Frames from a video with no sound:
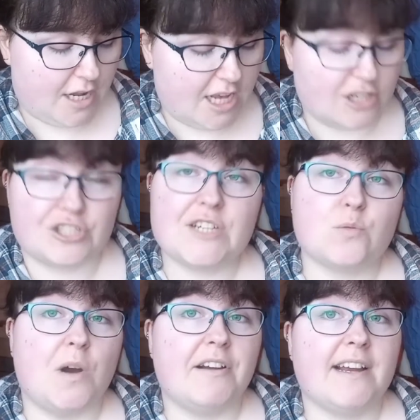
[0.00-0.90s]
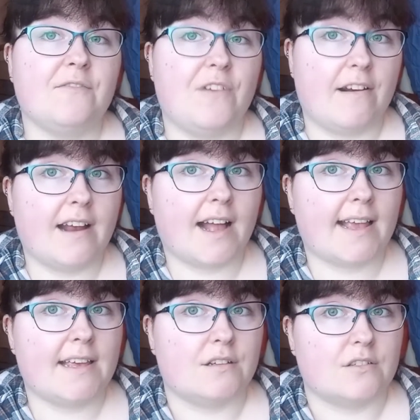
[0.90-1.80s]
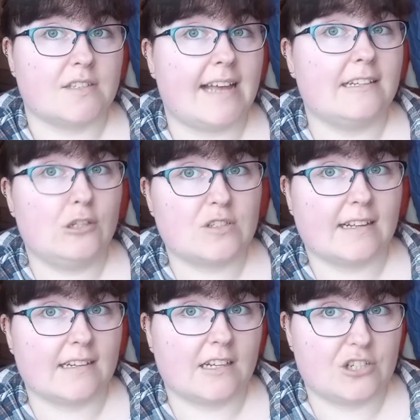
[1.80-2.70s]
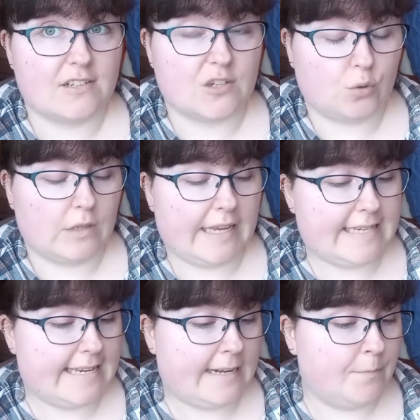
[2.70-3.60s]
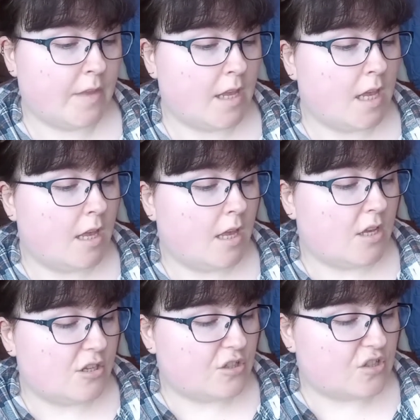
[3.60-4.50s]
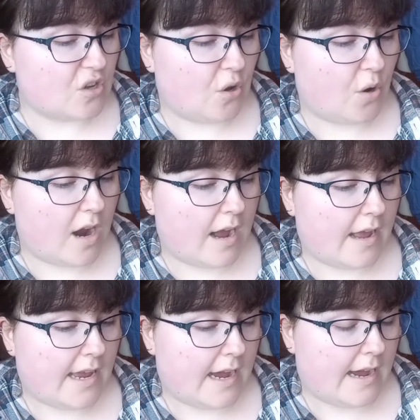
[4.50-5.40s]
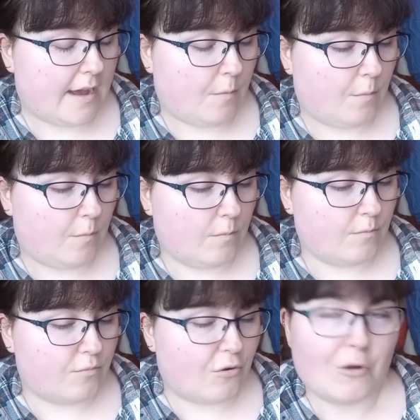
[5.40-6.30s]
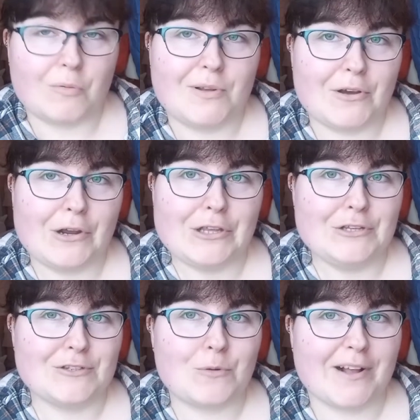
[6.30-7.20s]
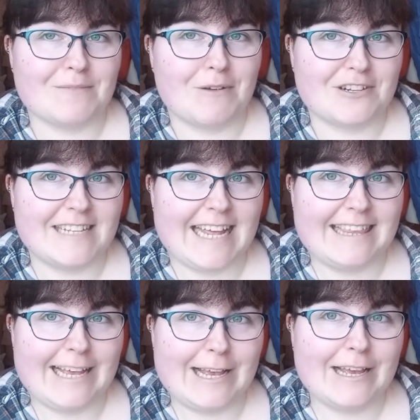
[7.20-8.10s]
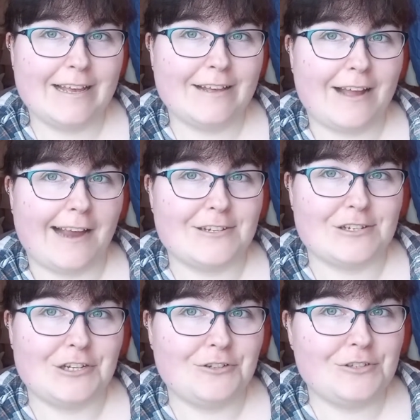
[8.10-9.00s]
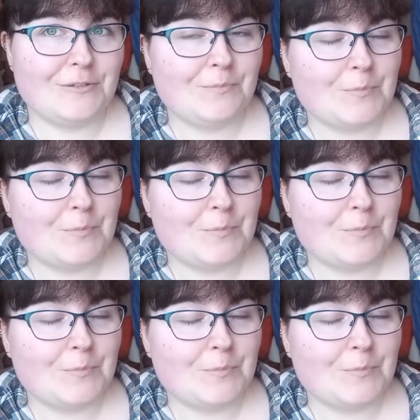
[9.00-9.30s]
She is wearing very high heels and looks like she's a tall lady. So I am probably not going to use quite as much as they think I should use.